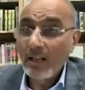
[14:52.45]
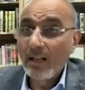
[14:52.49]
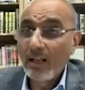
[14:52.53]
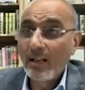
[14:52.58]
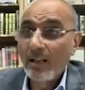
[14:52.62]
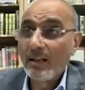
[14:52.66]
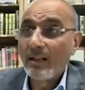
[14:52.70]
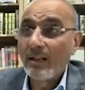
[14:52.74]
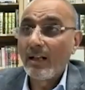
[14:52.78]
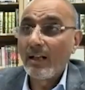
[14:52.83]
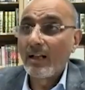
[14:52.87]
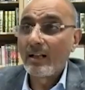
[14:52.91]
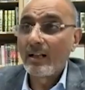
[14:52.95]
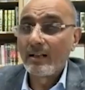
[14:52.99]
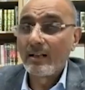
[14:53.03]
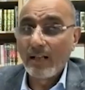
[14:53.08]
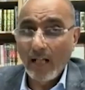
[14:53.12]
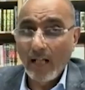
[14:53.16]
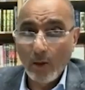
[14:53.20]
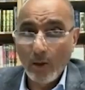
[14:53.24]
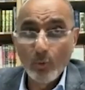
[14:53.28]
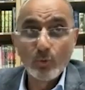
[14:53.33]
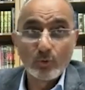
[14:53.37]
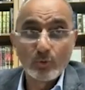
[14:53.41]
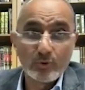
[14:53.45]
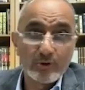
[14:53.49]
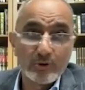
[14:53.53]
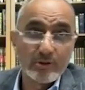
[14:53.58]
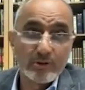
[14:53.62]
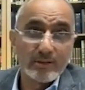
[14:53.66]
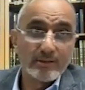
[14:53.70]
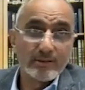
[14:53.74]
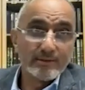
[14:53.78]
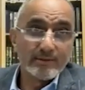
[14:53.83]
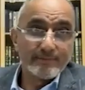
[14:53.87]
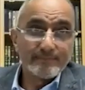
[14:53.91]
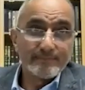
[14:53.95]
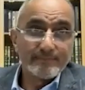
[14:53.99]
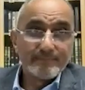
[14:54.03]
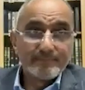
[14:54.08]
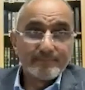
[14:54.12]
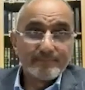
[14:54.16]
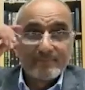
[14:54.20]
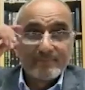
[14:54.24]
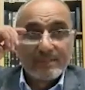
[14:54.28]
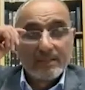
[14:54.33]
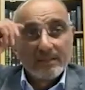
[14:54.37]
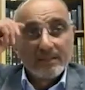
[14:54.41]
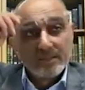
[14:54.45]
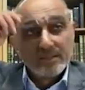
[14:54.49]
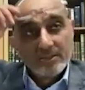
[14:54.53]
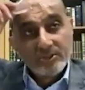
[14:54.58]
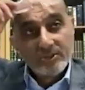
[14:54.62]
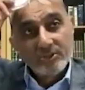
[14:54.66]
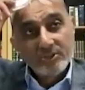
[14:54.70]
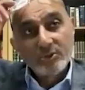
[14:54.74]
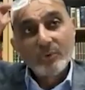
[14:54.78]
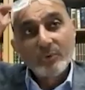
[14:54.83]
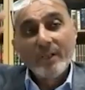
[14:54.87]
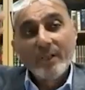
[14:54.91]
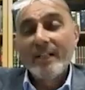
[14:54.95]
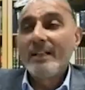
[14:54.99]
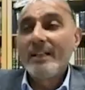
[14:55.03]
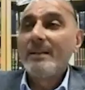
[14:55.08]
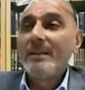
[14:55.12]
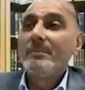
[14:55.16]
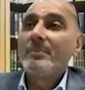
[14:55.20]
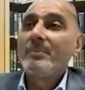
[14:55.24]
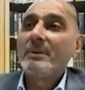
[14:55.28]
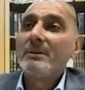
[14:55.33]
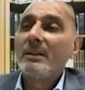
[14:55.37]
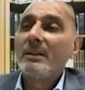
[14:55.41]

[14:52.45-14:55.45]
al-Arnaout. Shu'aib